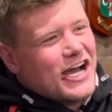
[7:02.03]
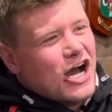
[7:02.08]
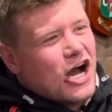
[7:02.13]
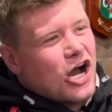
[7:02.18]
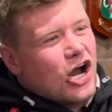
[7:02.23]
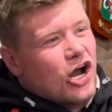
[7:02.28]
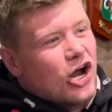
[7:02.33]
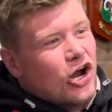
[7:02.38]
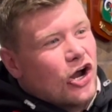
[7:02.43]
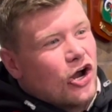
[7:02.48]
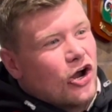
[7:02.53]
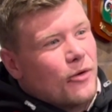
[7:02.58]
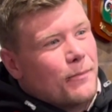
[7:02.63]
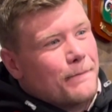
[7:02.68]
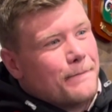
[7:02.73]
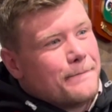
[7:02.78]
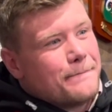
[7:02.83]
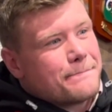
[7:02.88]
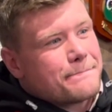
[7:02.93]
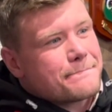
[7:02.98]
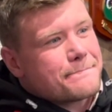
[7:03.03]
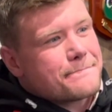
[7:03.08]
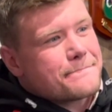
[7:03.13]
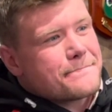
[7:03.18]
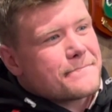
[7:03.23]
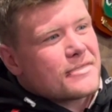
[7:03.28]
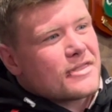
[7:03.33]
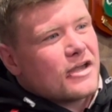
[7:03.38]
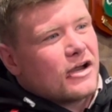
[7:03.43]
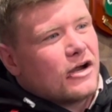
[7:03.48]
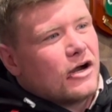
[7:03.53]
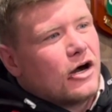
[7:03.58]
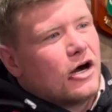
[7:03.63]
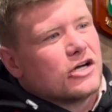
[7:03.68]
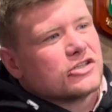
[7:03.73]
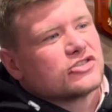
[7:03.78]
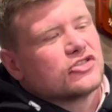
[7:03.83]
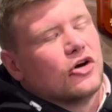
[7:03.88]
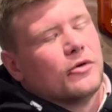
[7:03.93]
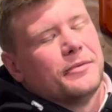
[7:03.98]

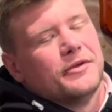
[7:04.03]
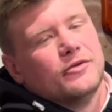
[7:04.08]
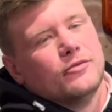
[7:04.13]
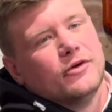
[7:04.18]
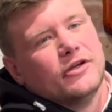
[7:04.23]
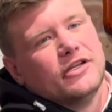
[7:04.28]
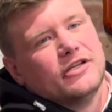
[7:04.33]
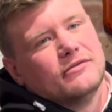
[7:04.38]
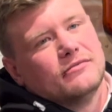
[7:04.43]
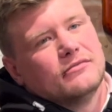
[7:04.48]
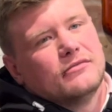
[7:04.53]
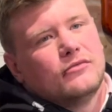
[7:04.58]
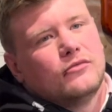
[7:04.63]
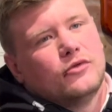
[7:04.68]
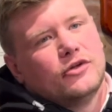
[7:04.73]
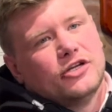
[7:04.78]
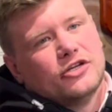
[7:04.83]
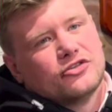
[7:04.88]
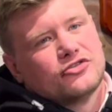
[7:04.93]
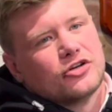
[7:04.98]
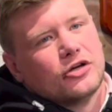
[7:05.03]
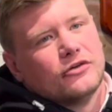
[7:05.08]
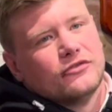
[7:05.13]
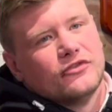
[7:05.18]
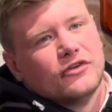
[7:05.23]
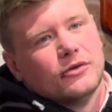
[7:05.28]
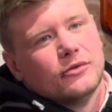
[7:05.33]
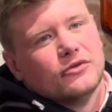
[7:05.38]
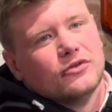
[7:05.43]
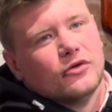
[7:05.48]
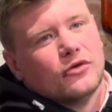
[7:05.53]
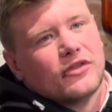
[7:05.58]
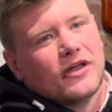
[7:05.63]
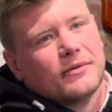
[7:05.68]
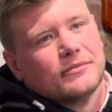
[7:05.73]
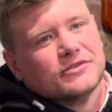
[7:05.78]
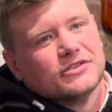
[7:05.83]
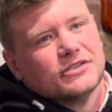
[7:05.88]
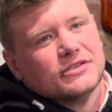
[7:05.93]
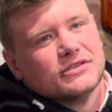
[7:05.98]
It's got to be winning a trophy with
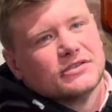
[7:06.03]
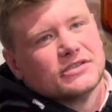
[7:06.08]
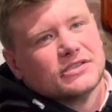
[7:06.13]
Northampton,